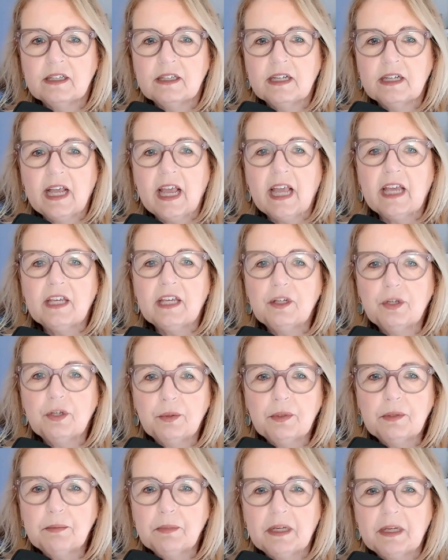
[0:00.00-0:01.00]
And who
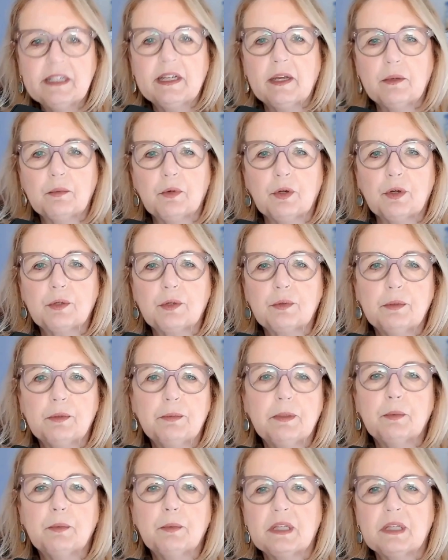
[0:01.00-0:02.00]
in my network would be
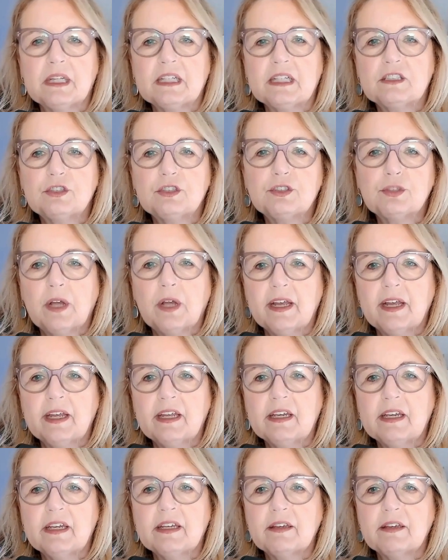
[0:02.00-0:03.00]
willing to try it
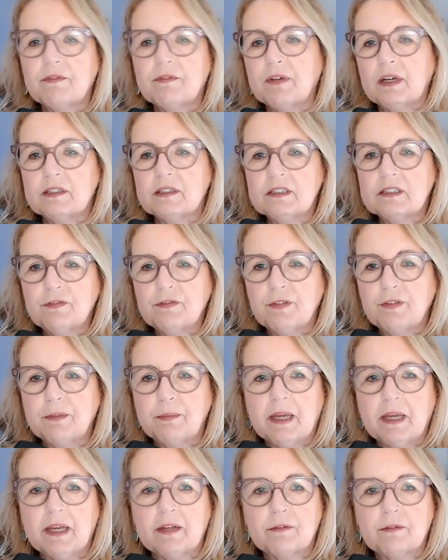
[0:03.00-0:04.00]
and give honest
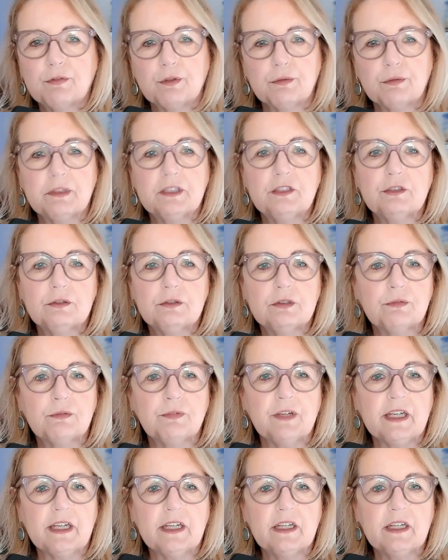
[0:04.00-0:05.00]
feedback for a reduced
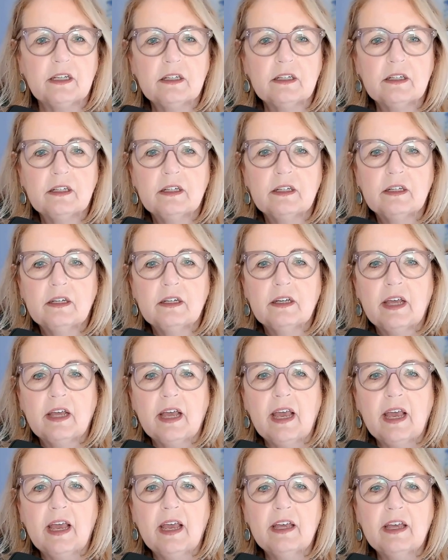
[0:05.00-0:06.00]
fee?
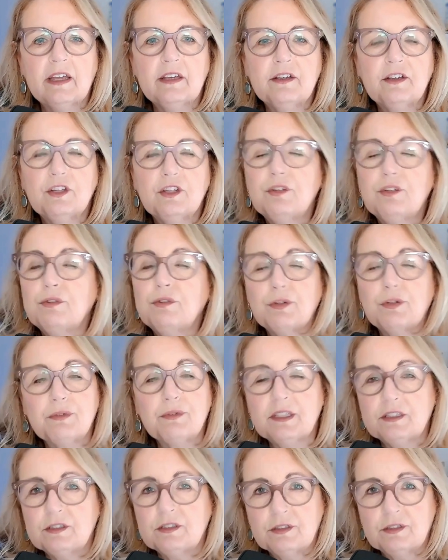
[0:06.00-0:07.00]
And you don't
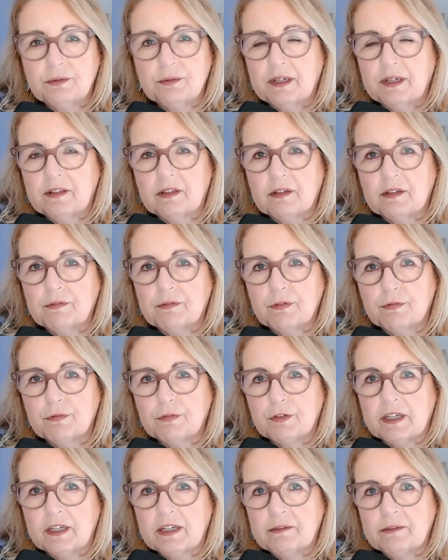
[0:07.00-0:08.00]
need to do anything for
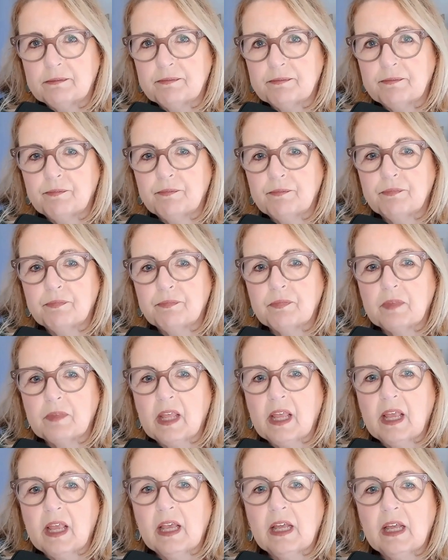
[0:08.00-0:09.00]
free.
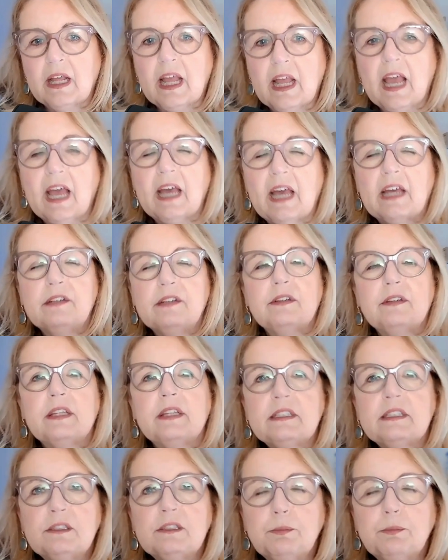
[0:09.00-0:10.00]
And
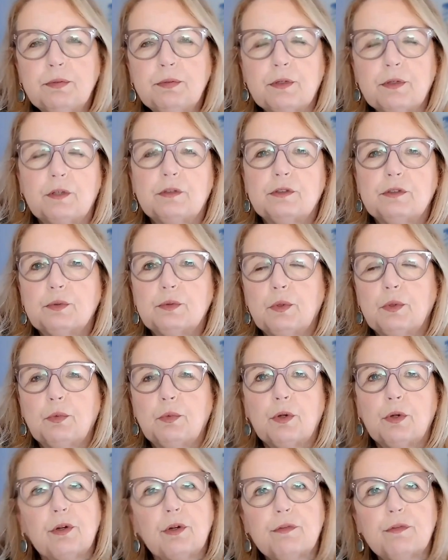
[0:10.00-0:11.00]
this approach will
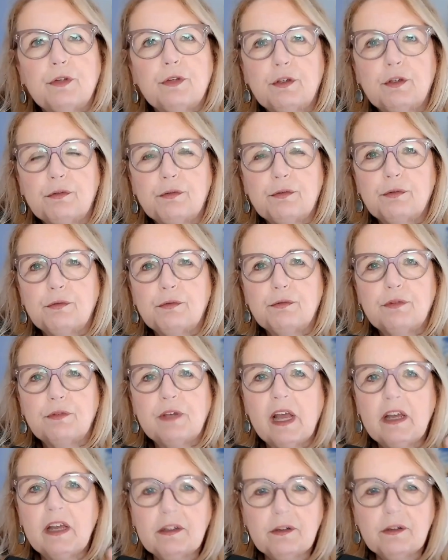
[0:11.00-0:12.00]
work for you
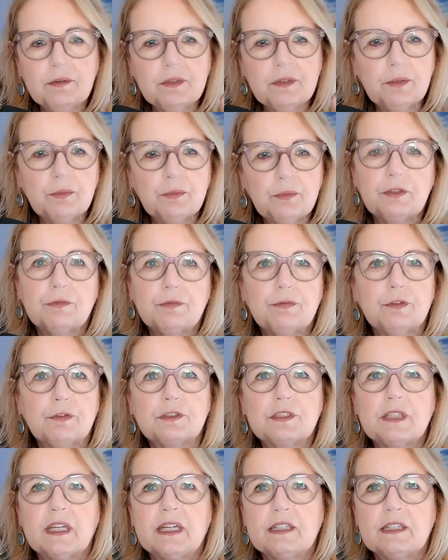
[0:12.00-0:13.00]
not only when you're first
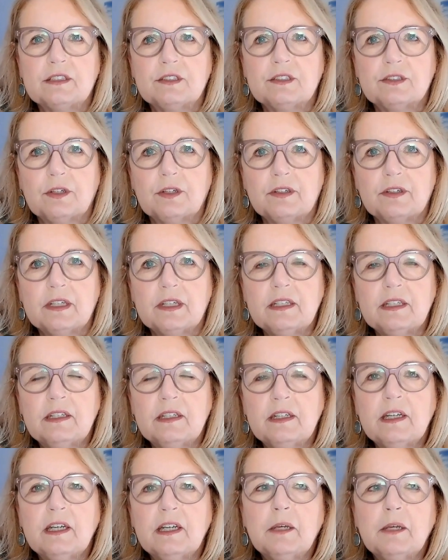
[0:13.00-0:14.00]
getting started,
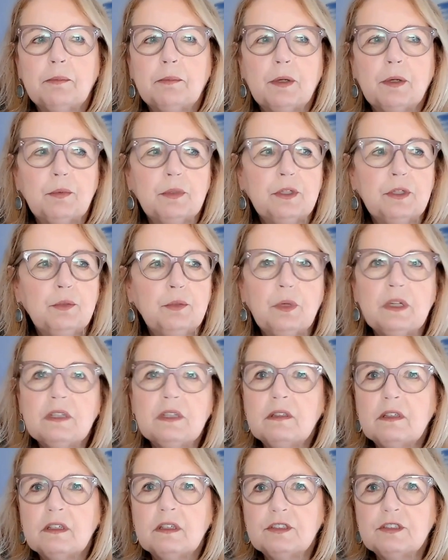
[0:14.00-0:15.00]
but when you want to
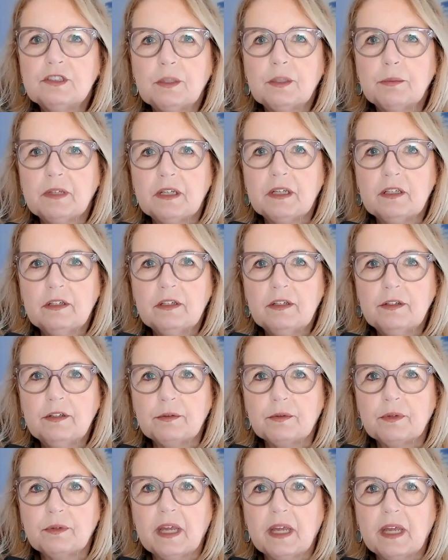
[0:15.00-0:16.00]
launch something new.
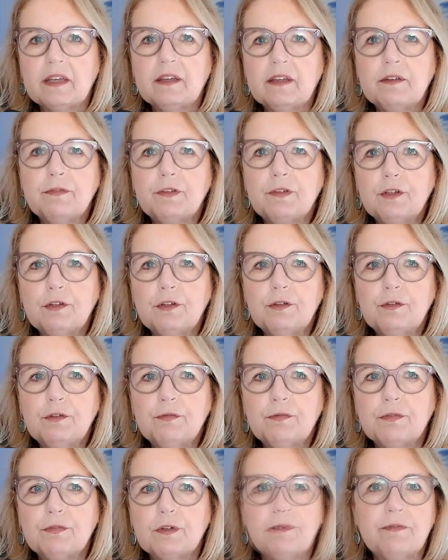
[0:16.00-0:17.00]
And if you've
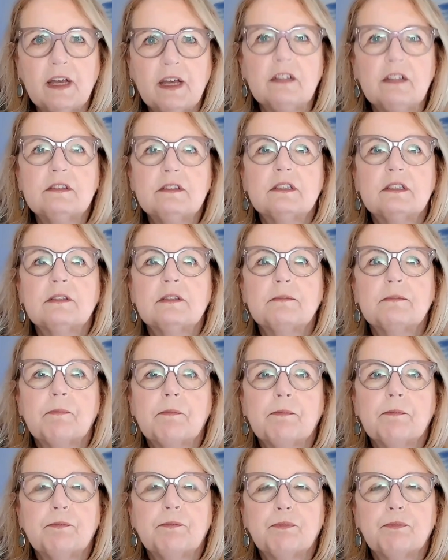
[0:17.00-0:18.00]
felt
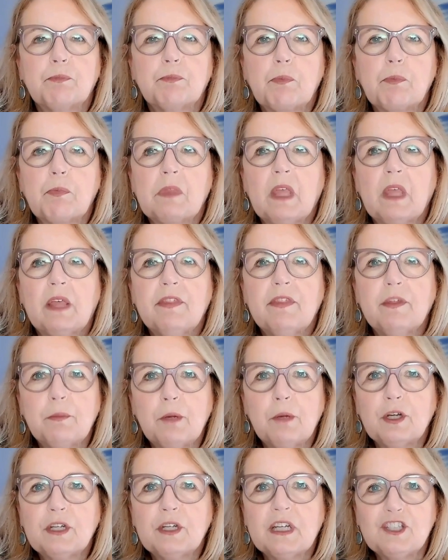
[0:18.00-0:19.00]
the
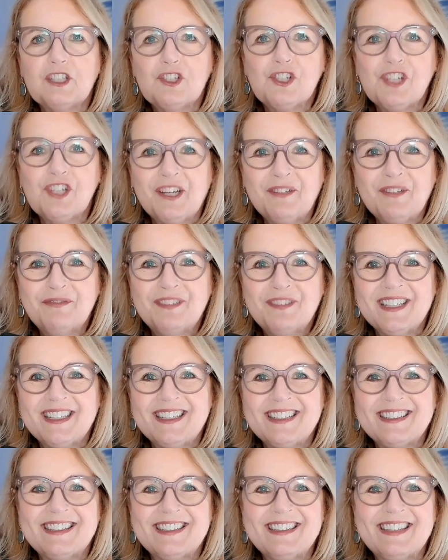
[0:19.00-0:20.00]
market shift in
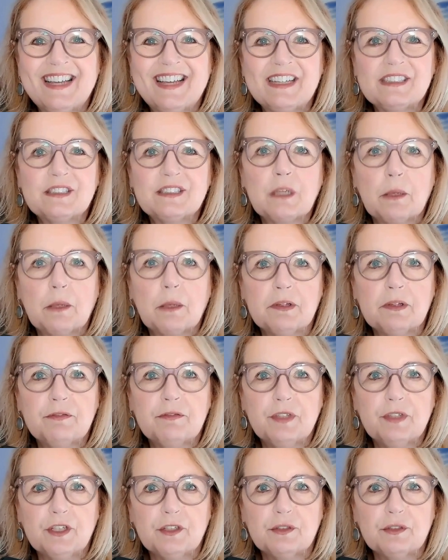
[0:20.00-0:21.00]
the last couple of
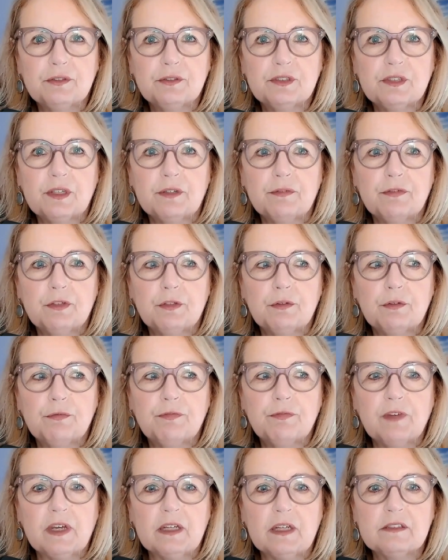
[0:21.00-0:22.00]
years, if you
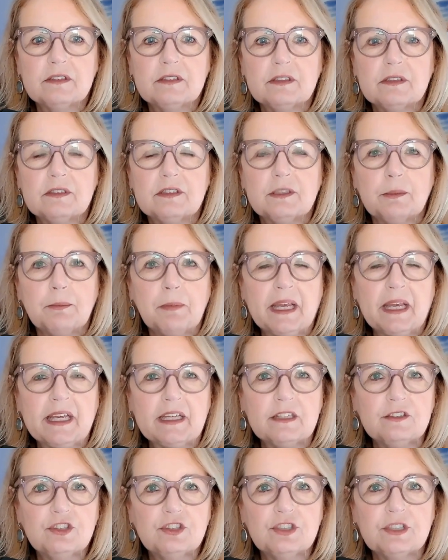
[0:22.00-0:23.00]
felt
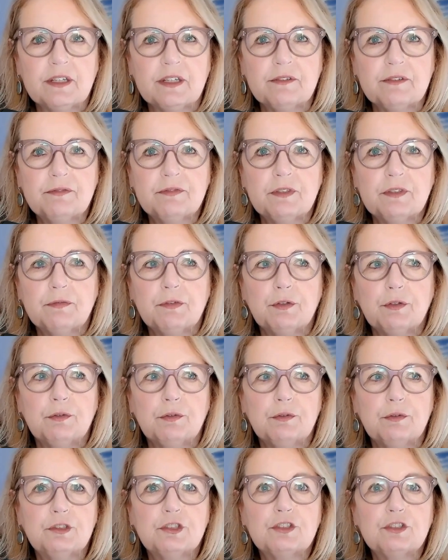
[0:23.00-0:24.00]
demand shift, if you
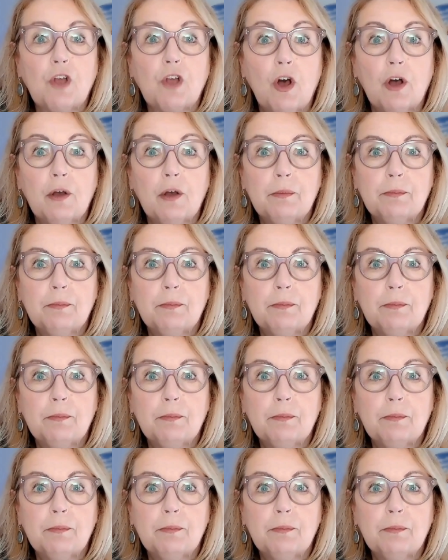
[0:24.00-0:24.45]
saw